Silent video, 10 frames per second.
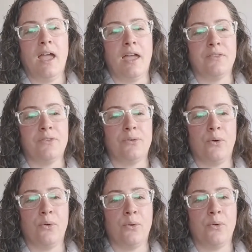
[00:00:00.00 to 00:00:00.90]
And
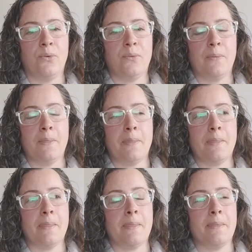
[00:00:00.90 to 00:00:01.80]
so
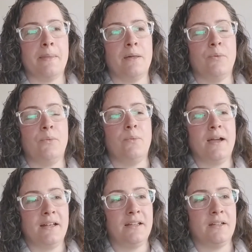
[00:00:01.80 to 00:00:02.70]

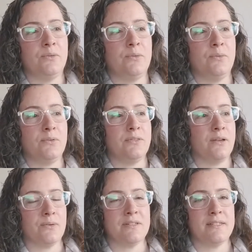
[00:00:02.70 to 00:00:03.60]
when
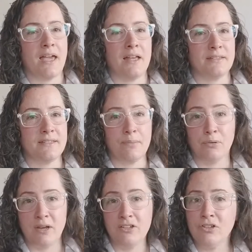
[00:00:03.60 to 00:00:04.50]
there is that
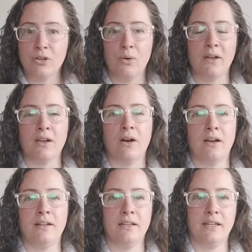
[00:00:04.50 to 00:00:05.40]
separation going
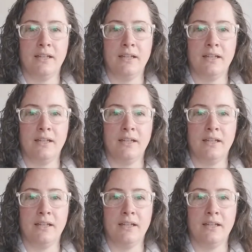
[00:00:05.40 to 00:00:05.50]
on